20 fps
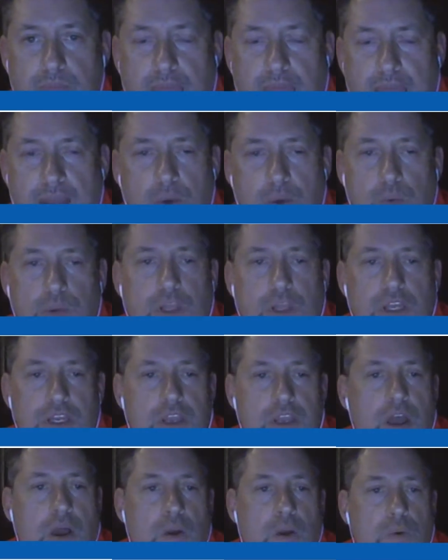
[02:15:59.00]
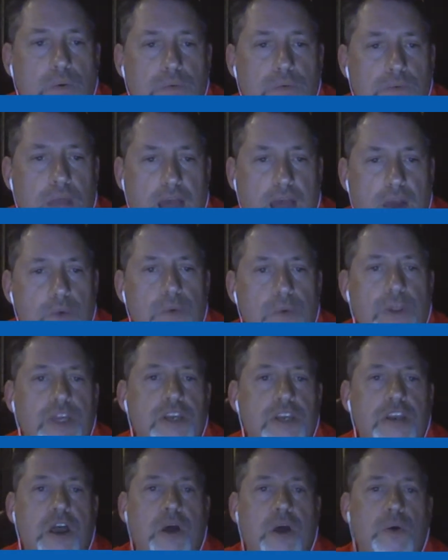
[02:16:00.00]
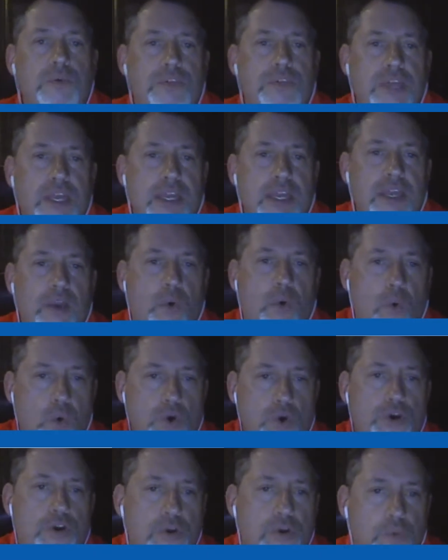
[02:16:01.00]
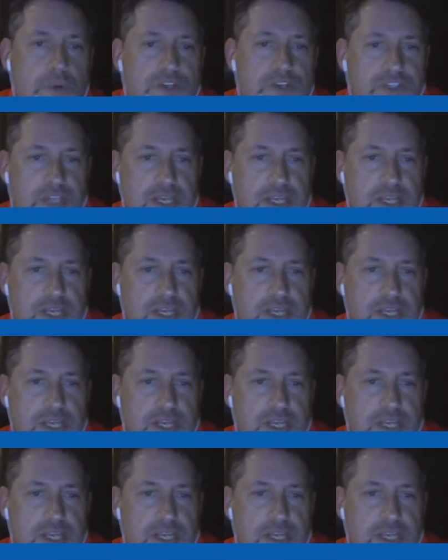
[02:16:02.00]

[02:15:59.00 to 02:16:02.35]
I don't really know the order in which